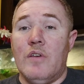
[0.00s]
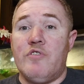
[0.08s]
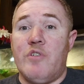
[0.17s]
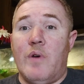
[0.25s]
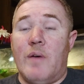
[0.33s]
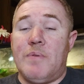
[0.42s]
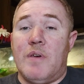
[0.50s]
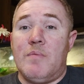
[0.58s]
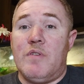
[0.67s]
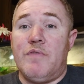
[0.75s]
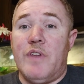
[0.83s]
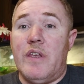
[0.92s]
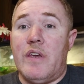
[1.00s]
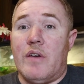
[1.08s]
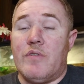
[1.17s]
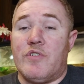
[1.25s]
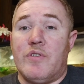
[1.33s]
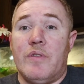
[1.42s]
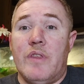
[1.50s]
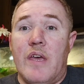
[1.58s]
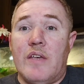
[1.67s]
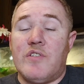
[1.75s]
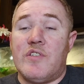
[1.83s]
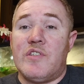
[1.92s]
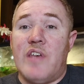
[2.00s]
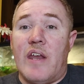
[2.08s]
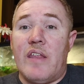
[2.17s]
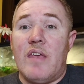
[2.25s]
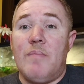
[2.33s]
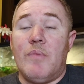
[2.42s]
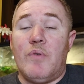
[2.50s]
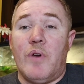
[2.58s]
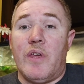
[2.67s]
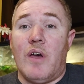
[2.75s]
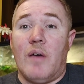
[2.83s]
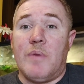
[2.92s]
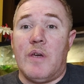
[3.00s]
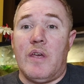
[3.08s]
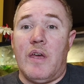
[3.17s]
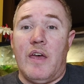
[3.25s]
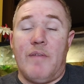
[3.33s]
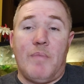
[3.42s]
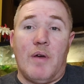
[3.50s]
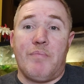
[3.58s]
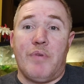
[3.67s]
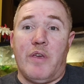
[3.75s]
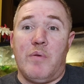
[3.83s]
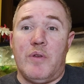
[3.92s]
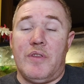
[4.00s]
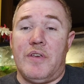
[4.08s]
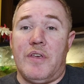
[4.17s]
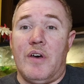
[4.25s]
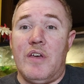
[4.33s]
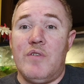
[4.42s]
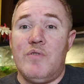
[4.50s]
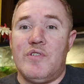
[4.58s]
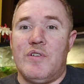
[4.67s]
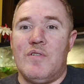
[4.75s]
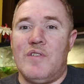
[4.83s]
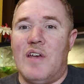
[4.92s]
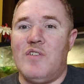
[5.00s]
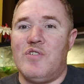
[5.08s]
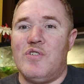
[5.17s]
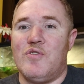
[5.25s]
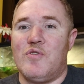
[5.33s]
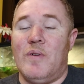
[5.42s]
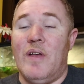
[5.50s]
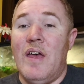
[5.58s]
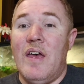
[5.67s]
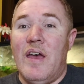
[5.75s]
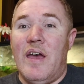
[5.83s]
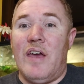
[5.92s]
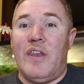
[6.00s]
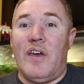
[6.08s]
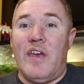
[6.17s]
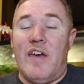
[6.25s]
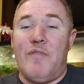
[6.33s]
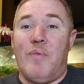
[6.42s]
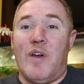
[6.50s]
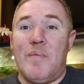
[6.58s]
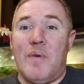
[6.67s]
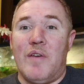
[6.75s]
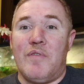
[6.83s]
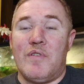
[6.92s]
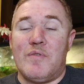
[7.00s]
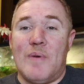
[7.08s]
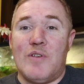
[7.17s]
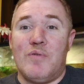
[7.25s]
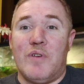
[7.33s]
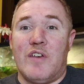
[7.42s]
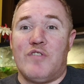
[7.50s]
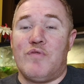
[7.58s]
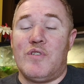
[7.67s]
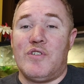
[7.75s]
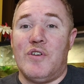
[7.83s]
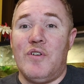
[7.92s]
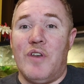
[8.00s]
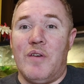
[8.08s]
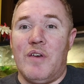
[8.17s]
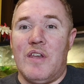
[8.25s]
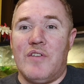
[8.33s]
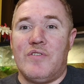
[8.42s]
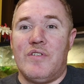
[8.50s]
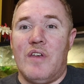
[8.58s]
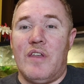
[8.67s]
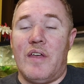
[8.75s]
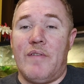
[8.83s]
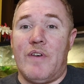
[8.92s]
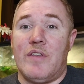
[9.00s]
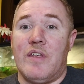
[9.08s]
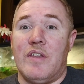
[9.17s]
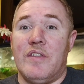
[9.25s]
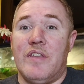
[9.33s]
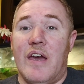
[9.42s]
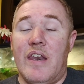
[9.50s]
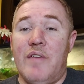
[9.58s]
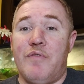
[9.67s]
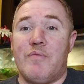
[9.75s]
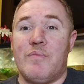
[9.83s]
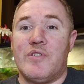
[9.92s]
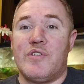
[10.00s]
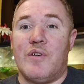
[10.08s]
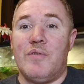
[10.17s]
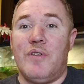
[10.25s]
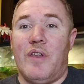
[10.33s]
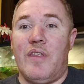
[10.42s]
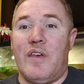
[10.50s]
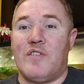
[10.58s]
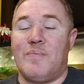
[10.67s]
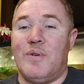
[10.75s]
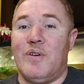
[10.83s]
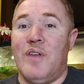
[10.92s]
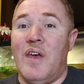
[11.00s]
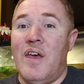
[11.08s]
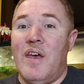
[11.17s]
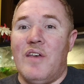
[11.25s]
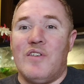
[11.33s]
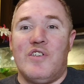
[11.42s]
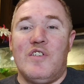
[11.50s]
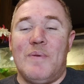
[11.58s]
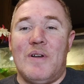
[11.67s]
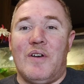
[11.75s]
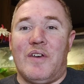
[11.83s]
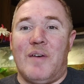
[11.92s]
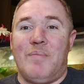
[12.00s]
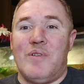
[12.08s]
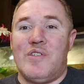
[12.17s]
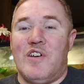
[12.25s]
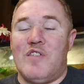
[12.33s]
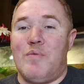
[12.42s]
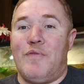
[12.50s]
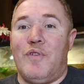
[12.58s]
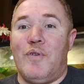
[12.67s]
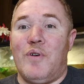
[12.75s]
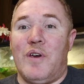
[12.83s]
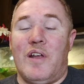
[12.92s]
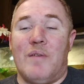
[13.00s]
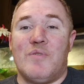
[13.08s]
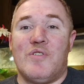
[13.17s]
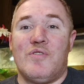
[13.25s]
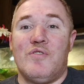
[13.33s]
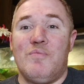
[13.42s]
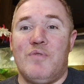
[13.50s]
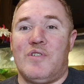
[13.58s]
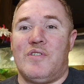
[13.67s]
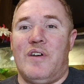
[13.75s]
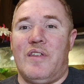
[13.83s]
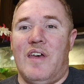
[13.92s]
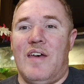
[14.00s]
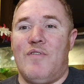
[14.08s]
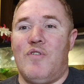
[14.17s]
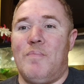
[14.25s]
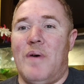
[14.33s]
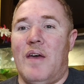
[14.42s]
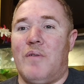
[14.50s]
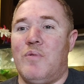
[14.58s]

So upcoming videos, next Saturday morning I'm going to have my breakfast with the guy who sews as usual, and I have one of my special guests returning. It is none other than Danny from Sew Not an Expert. She's been on a couple of times before, and I'm super excited to have her back.